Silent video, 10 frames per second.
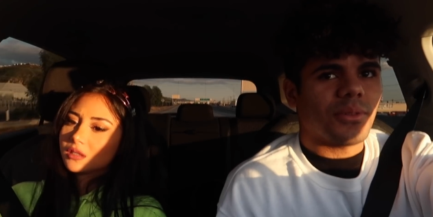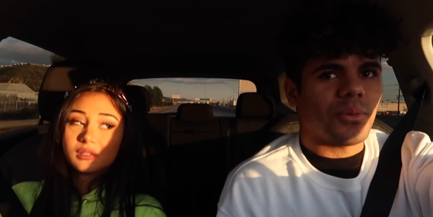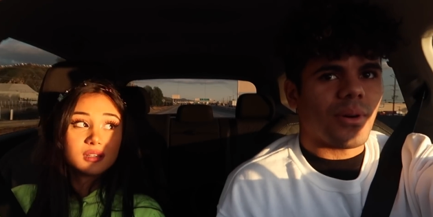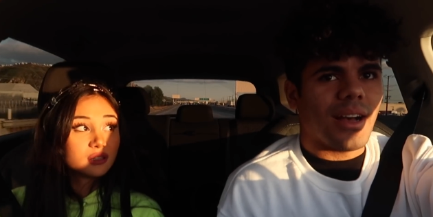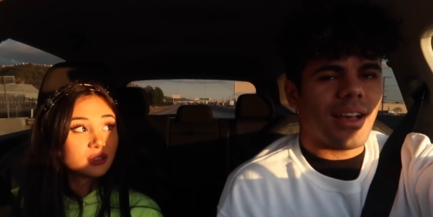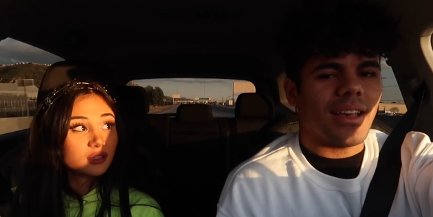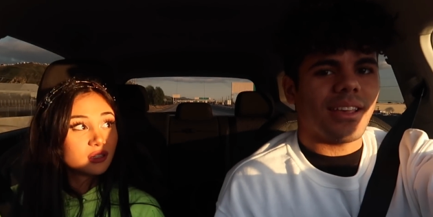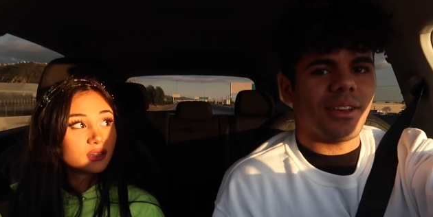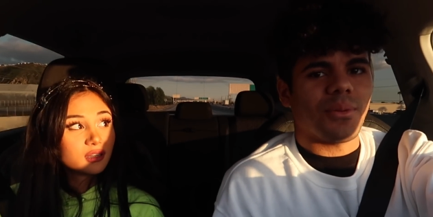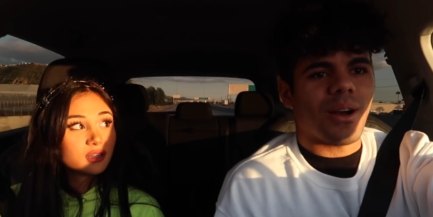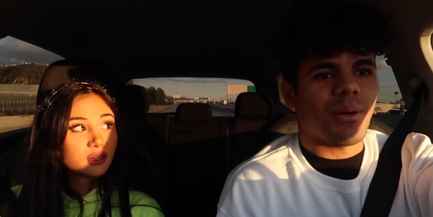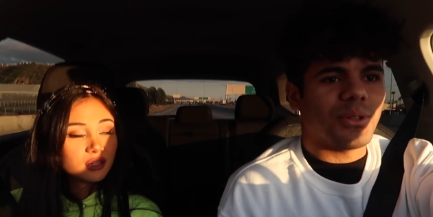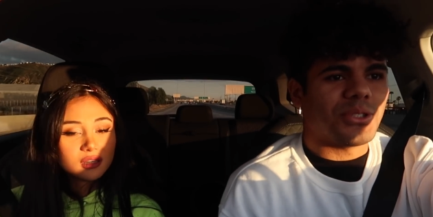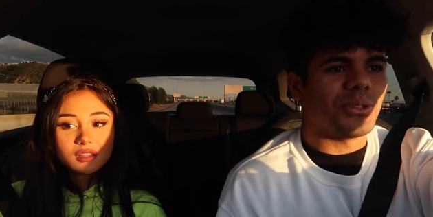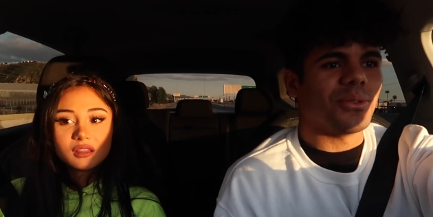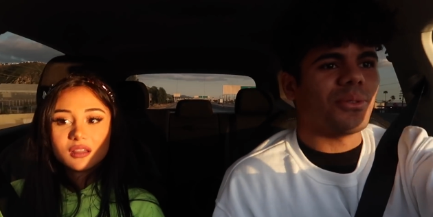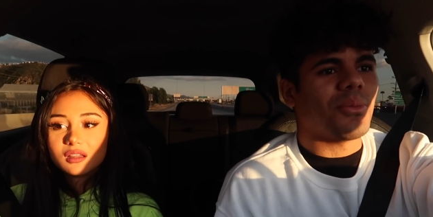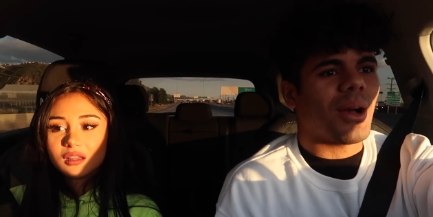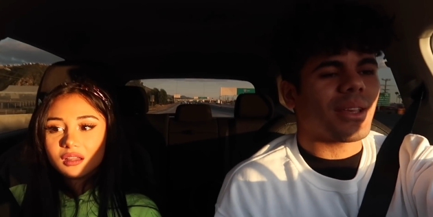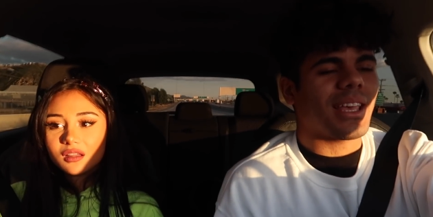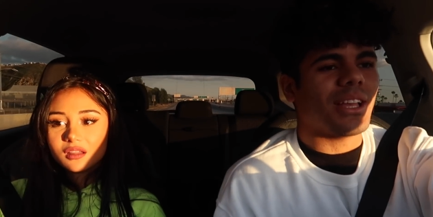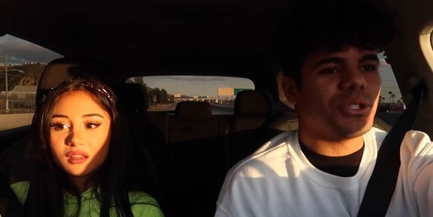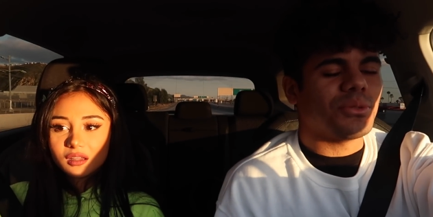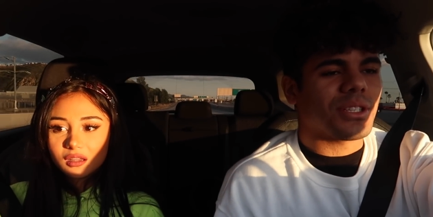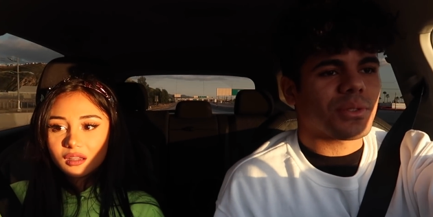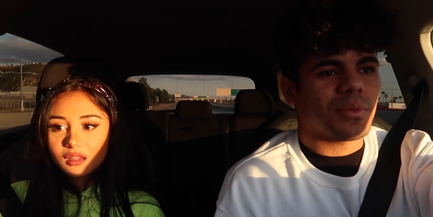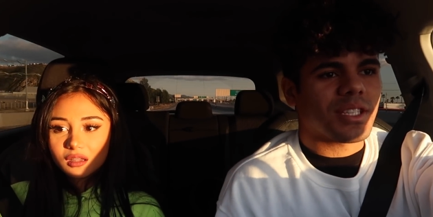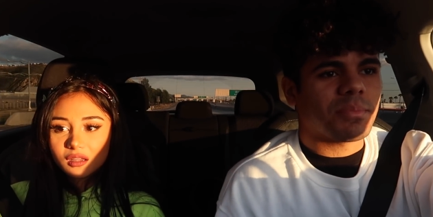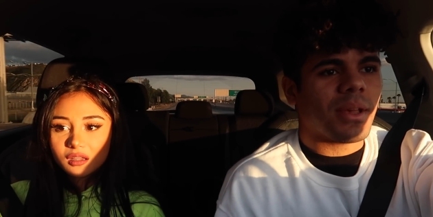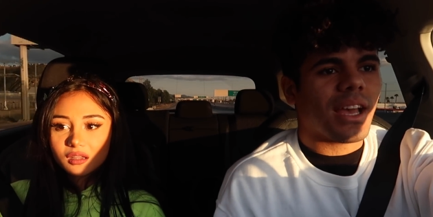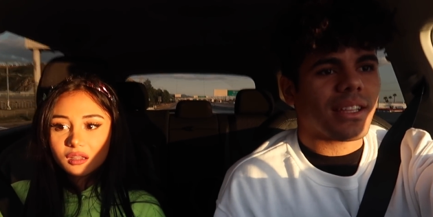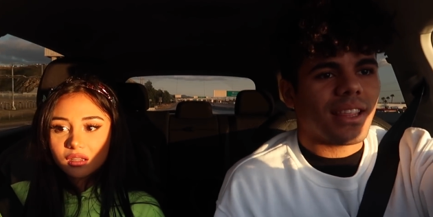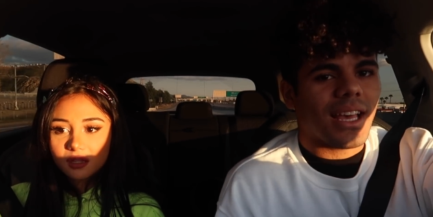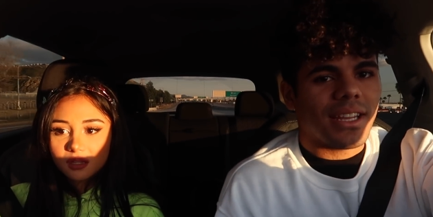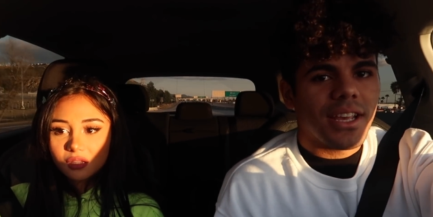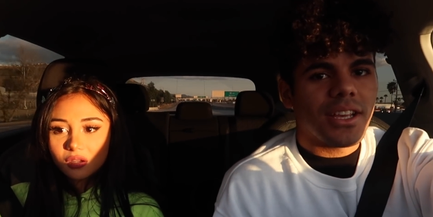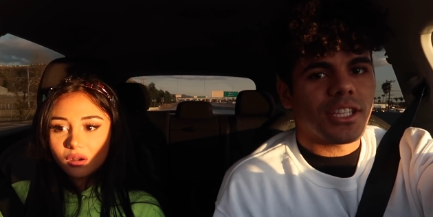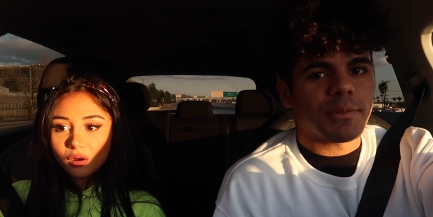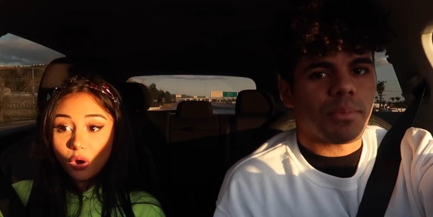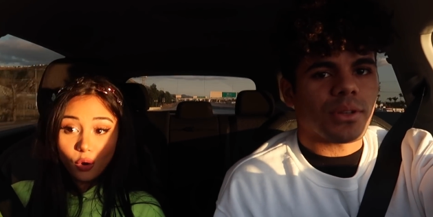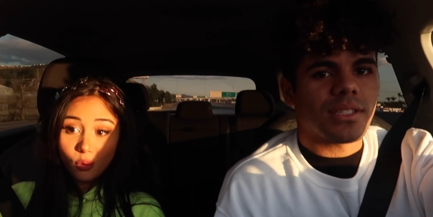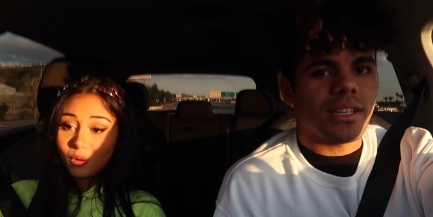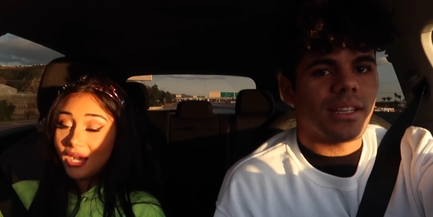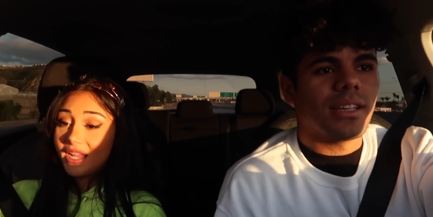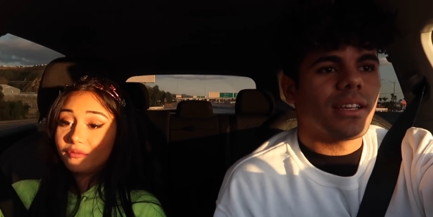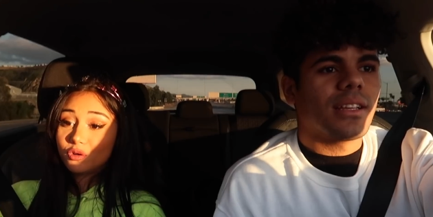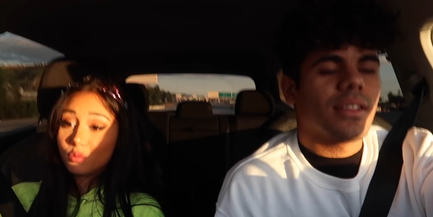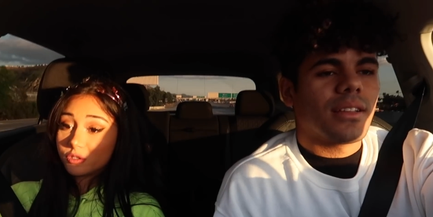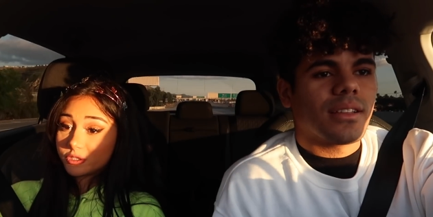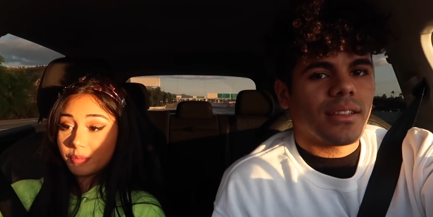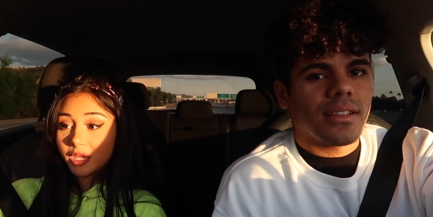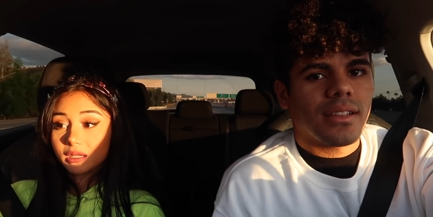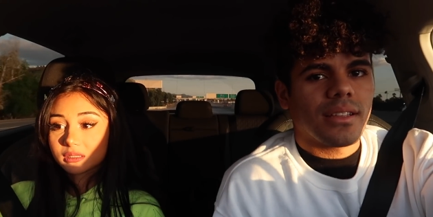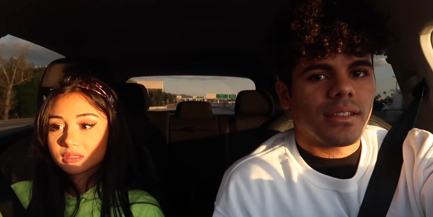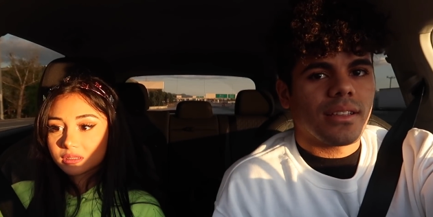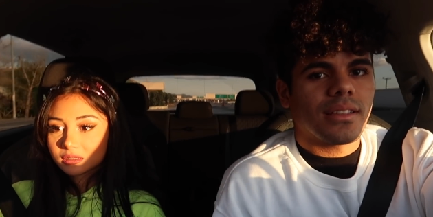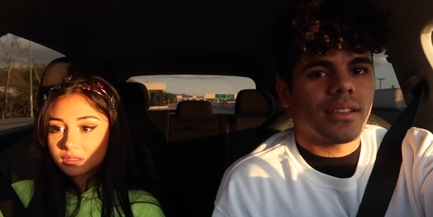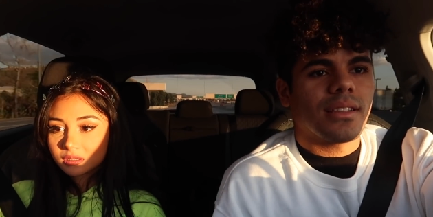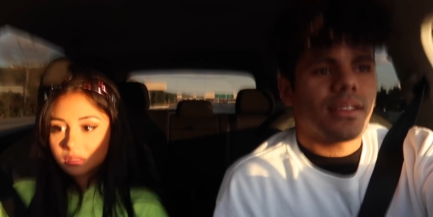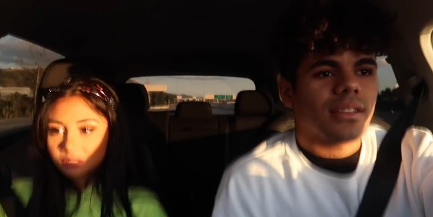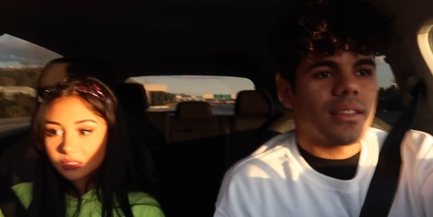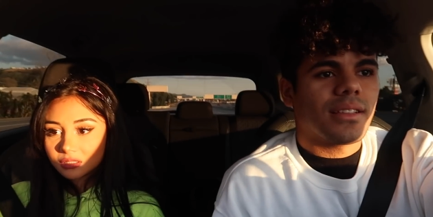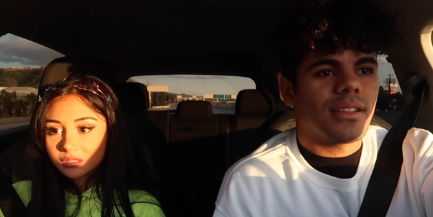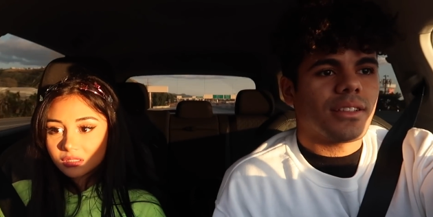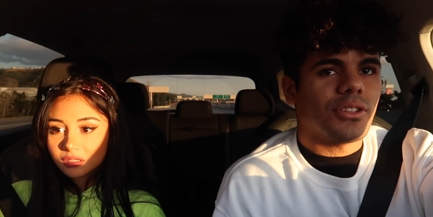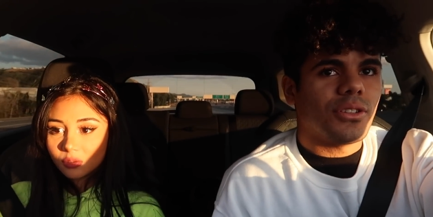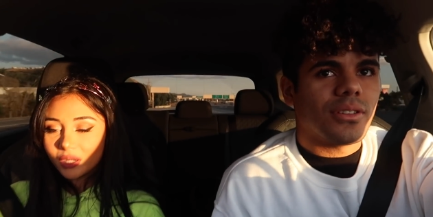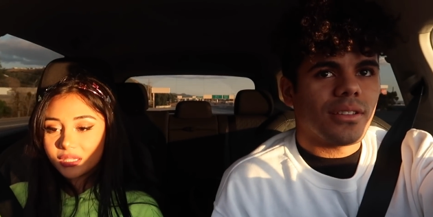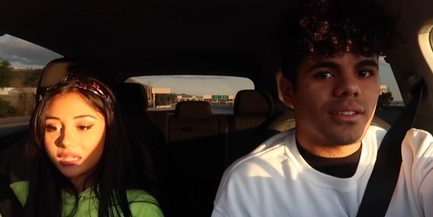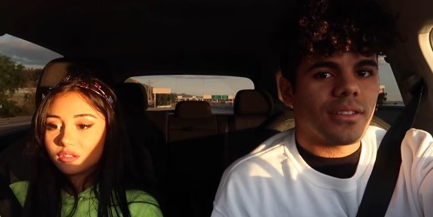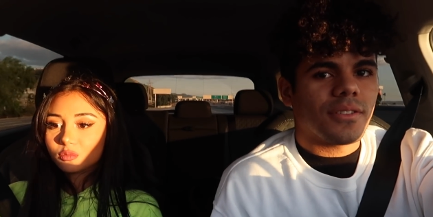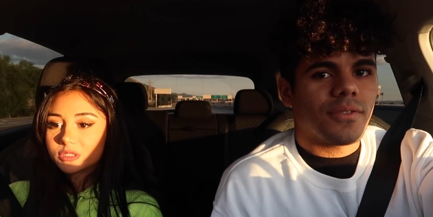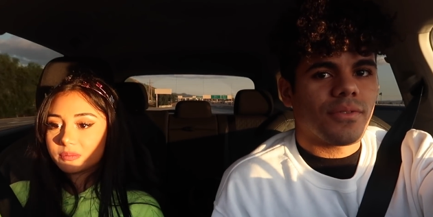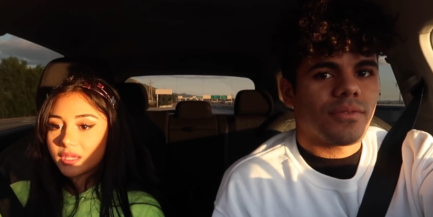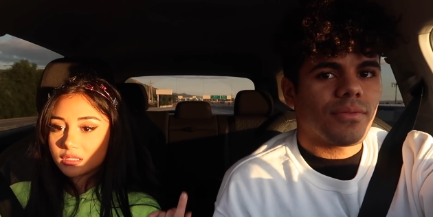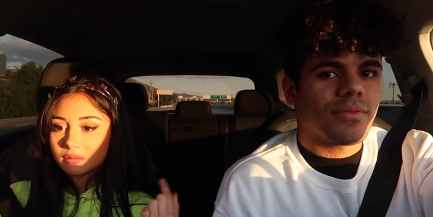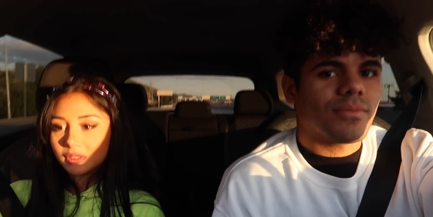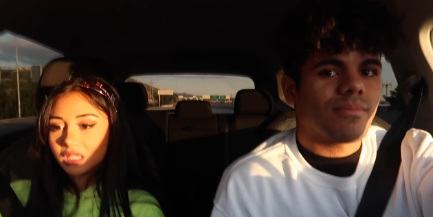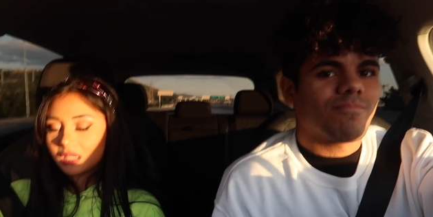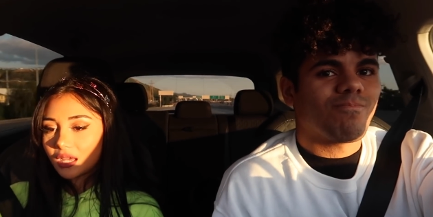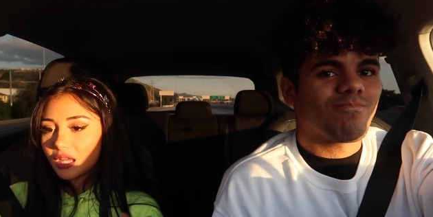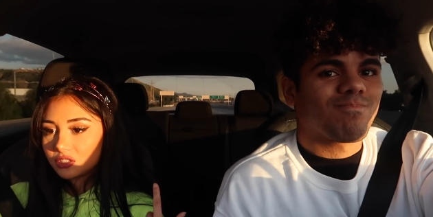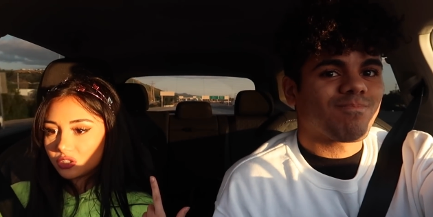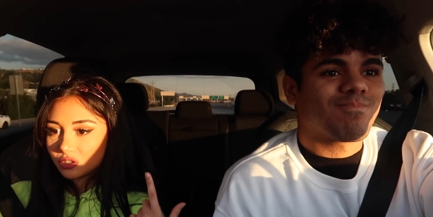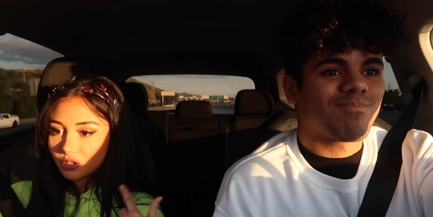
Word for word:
Speaker 1: Why? Why would you? Why can't you just
Speaker 2: respect that this oh, person? I have no respect. Why can't you respect me as your